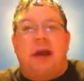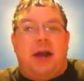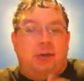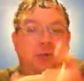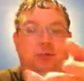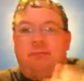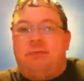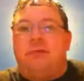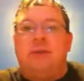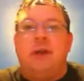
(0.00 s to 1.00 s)
I don't,
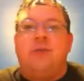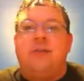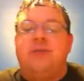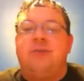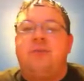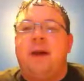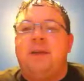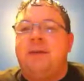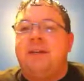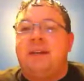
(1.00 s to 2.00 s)
no
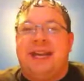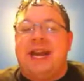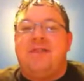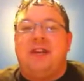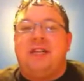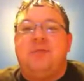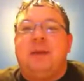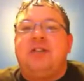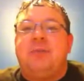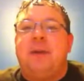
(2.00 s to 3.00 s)
disrespect, but like have like a
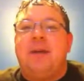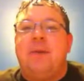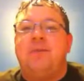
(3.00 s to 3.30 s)
speech impediment.